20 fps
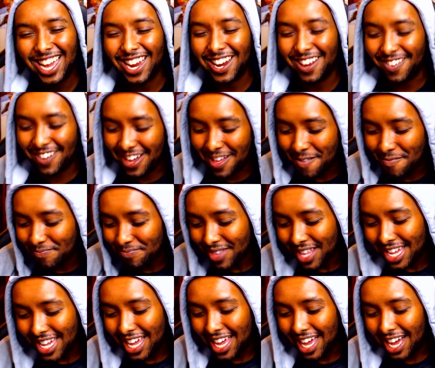anyway,
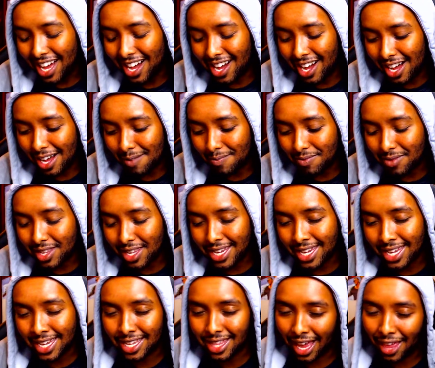um,
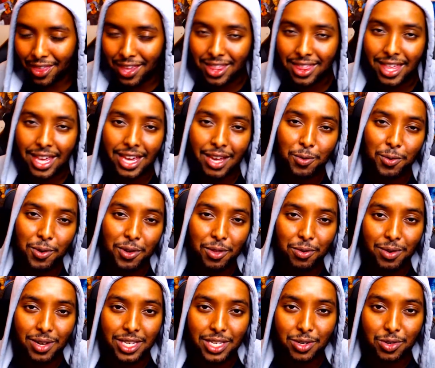I think they were the
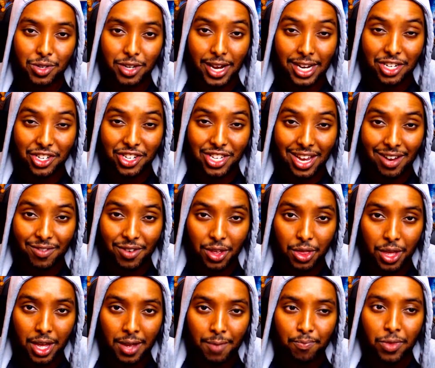ones who changed
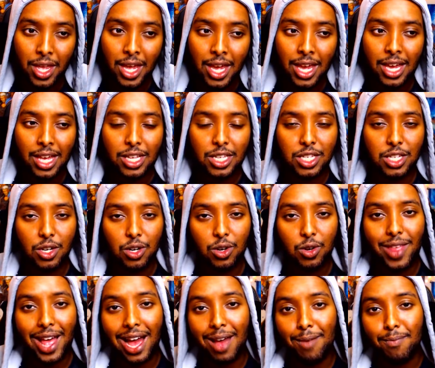everything. So
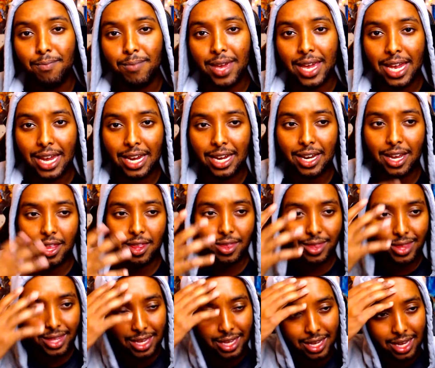that made
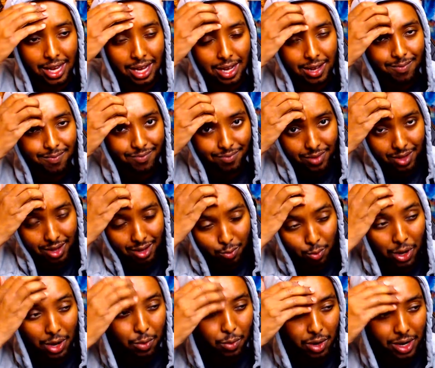the um,
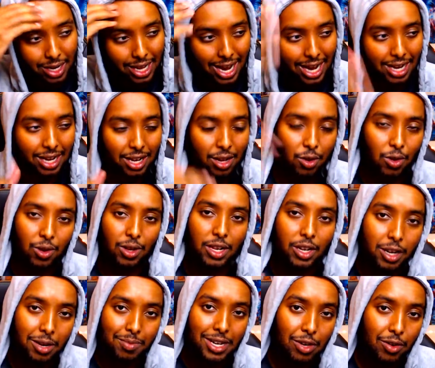one one kind of go a
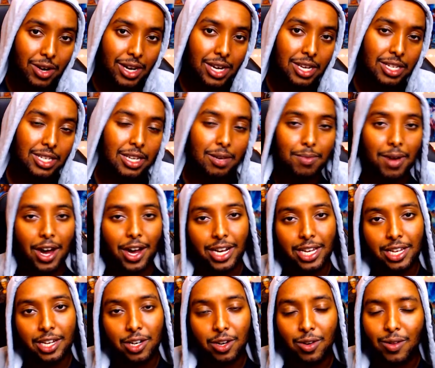little bit crazy about it.
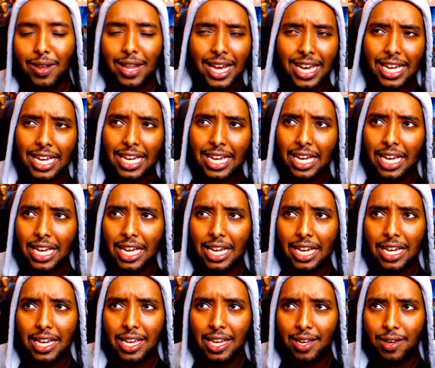You know, like he, it,
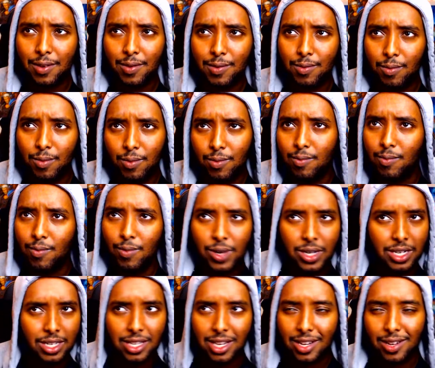it
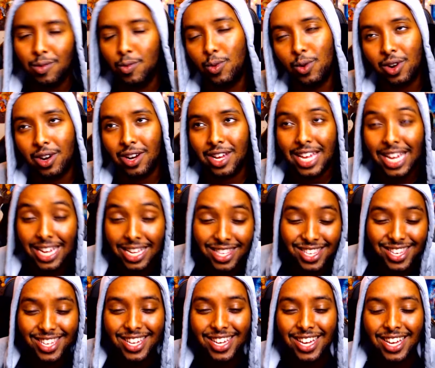was where
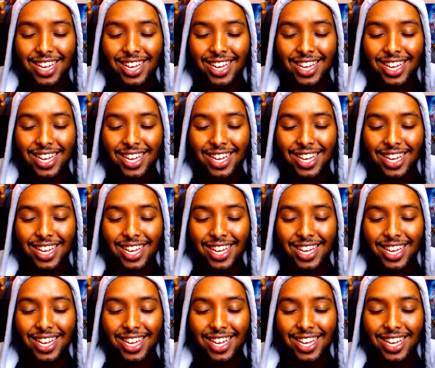it